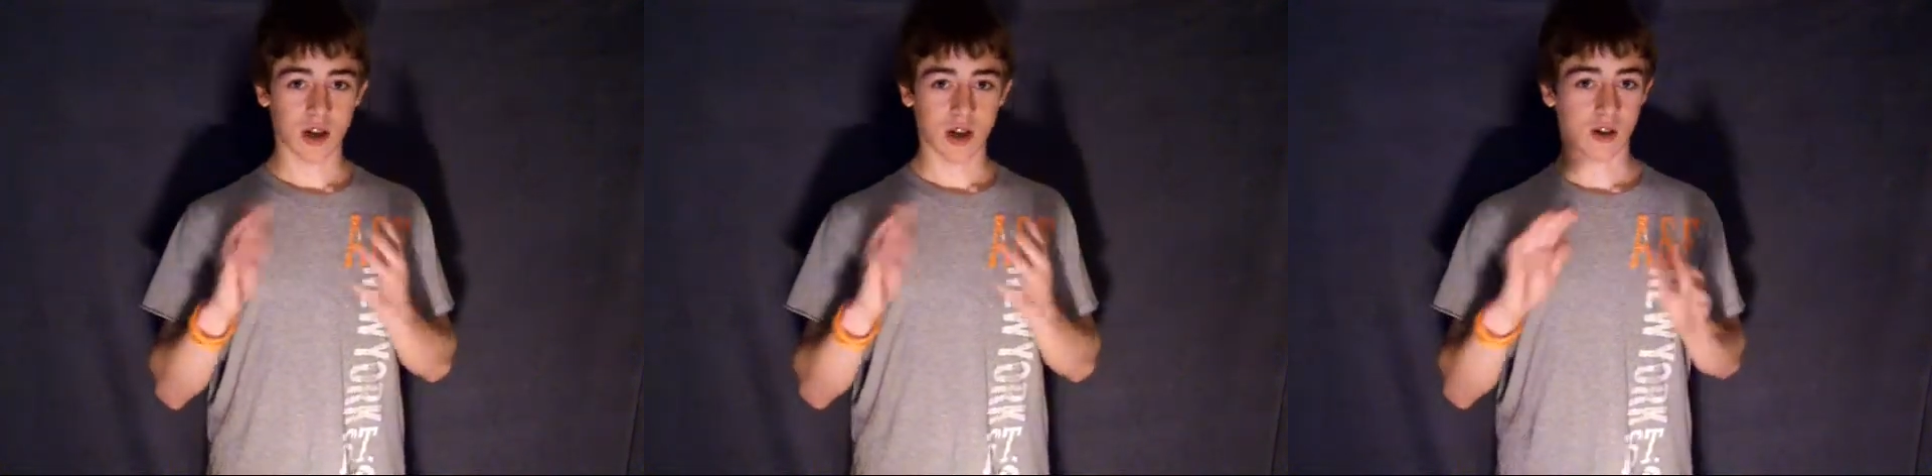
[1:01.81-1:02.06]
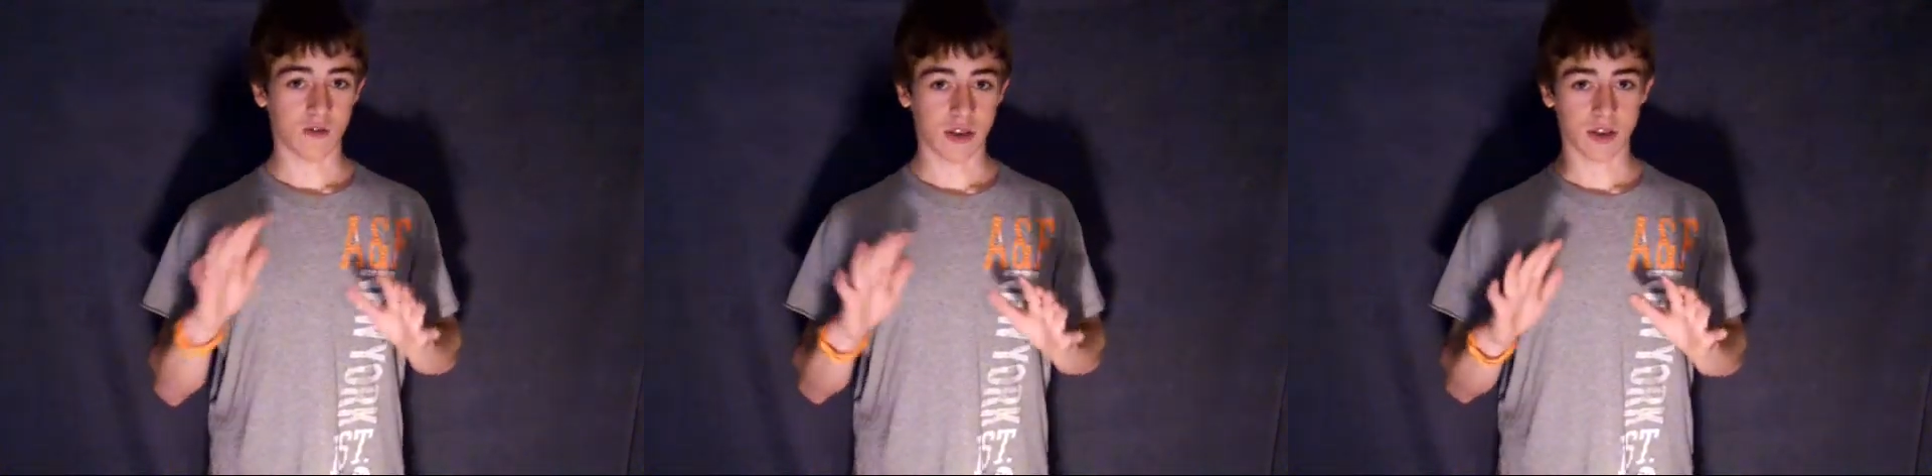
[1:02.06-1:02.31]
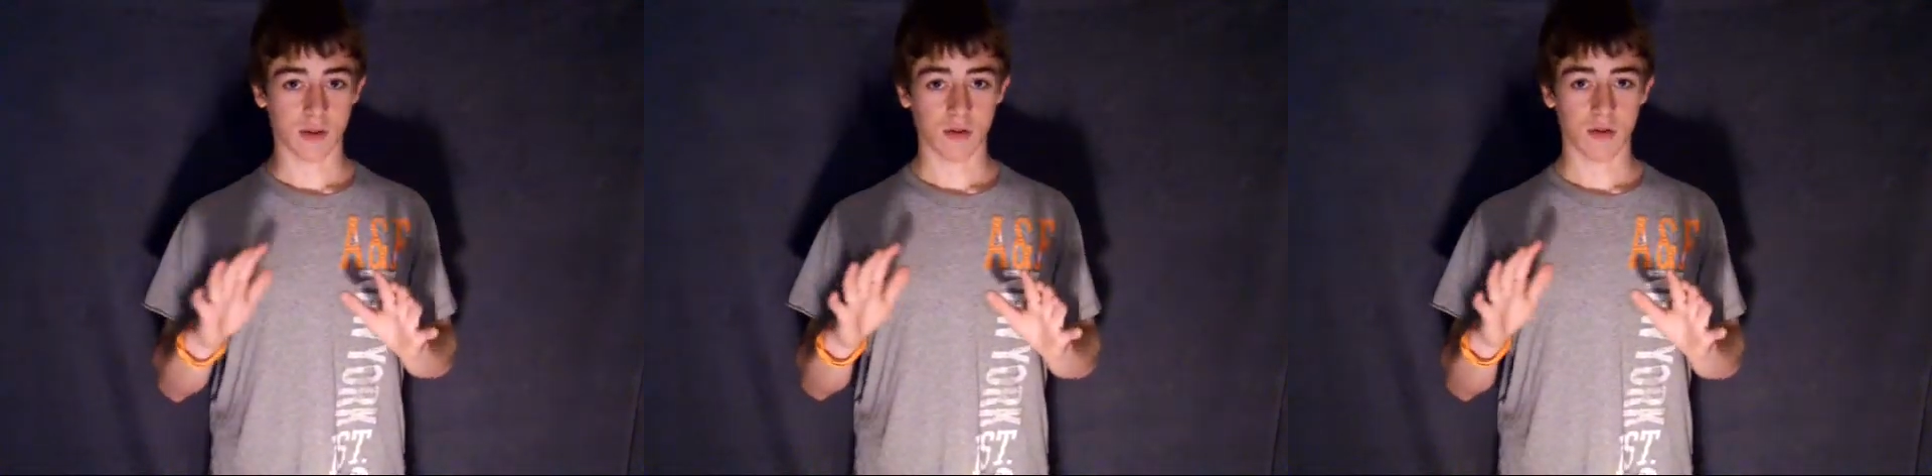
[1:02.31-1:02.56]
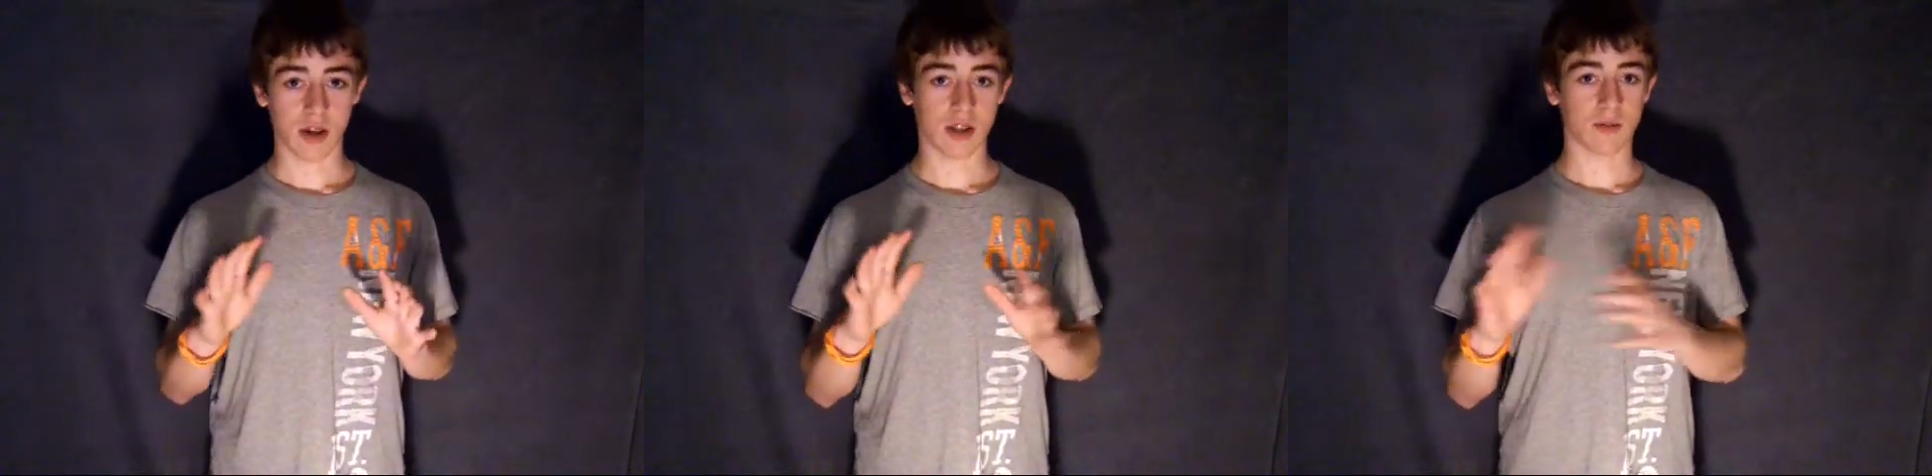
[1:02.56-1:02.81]
it's not your
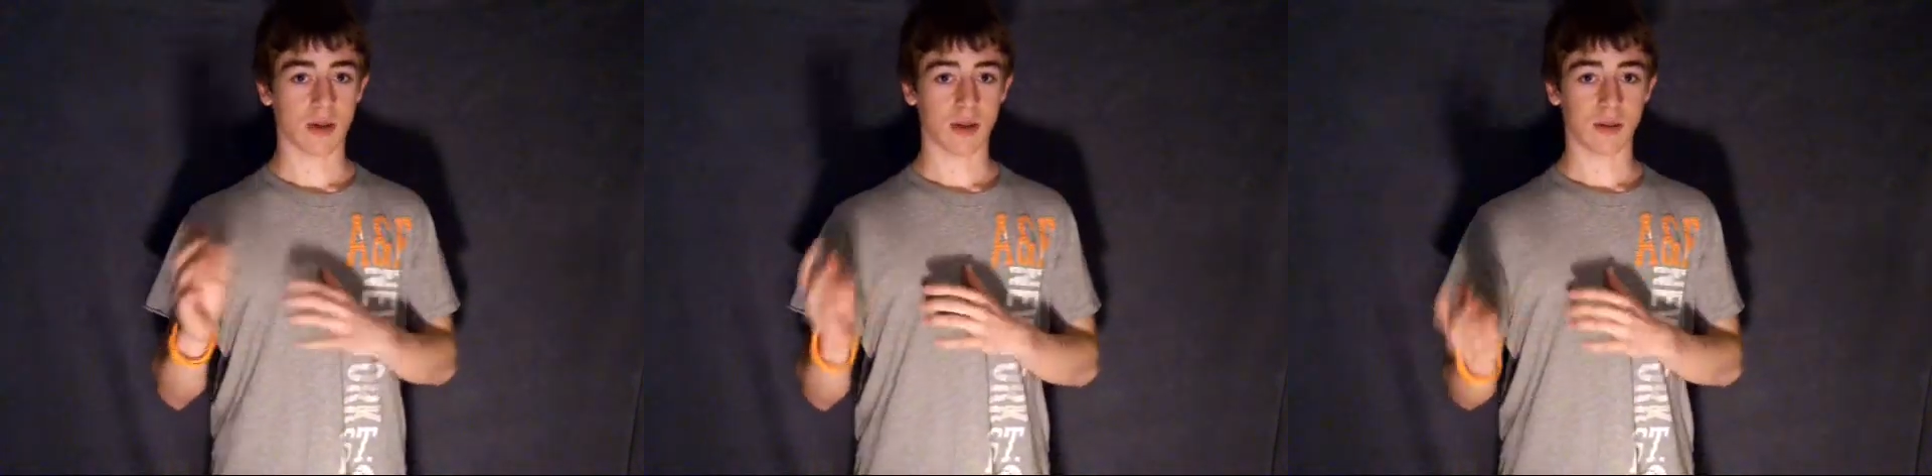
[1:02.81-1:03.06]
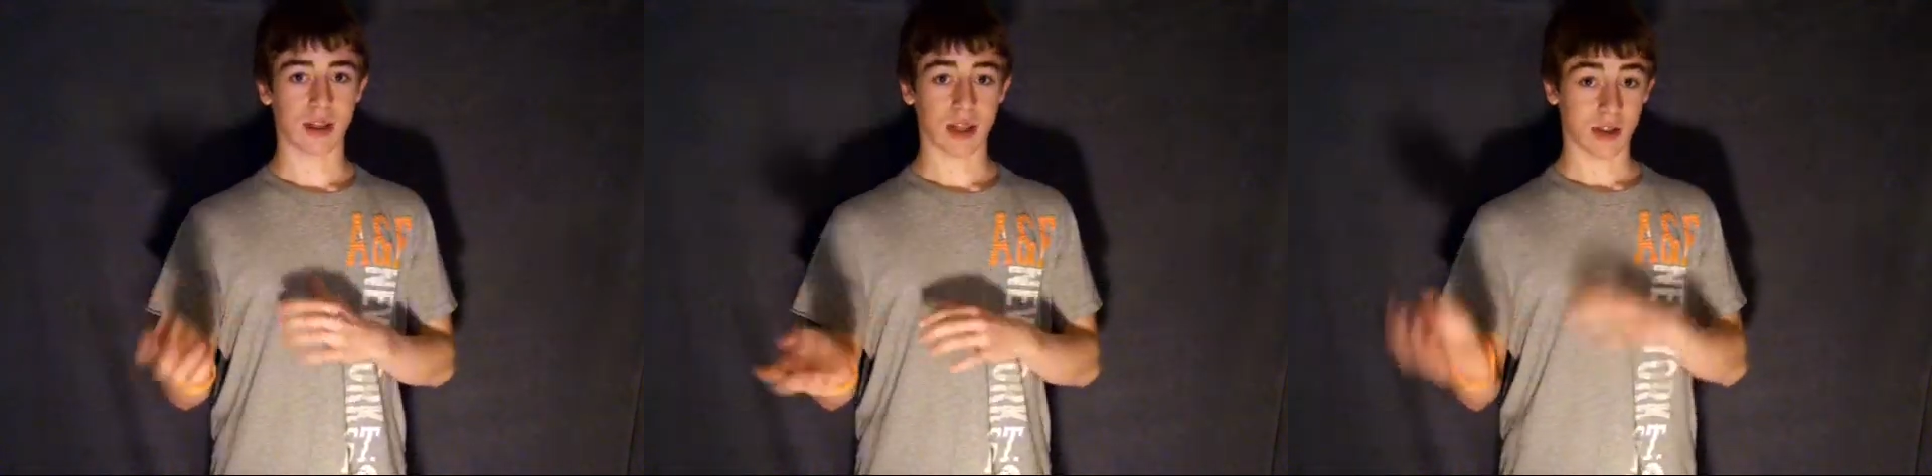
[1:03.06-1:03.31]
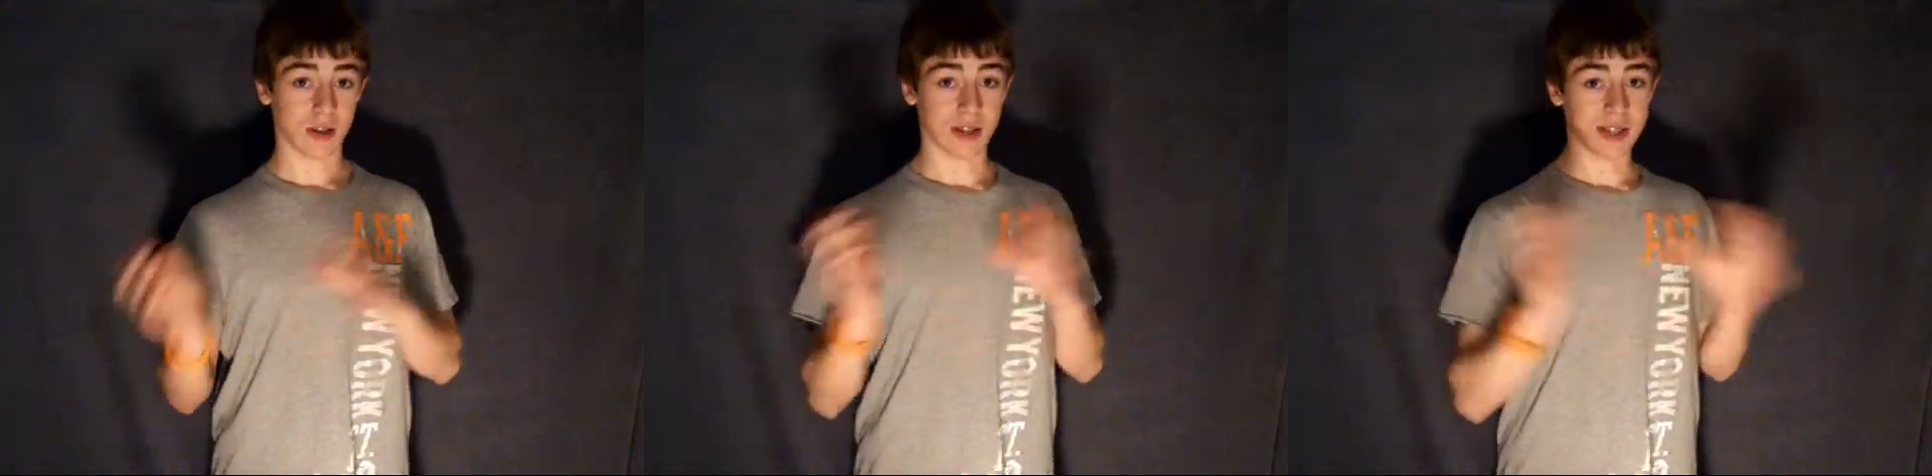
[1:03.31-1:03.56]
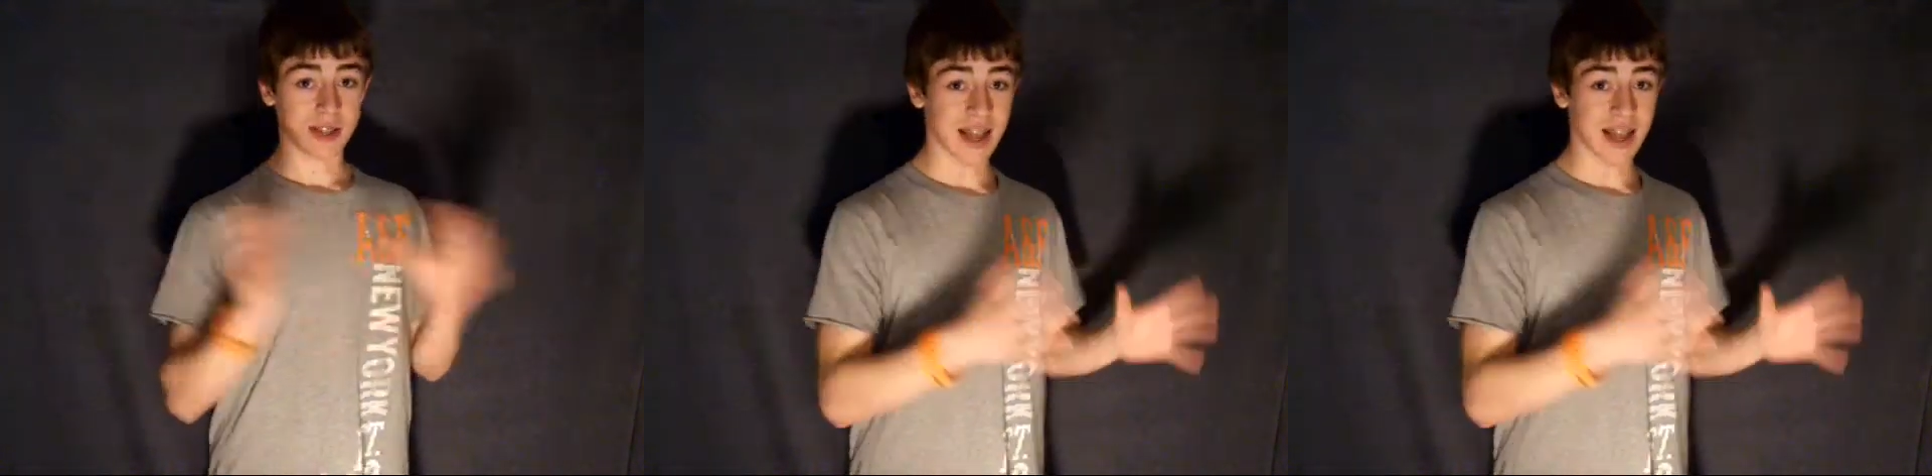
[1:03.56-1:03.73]
Facebook friends, but I mean, like, you could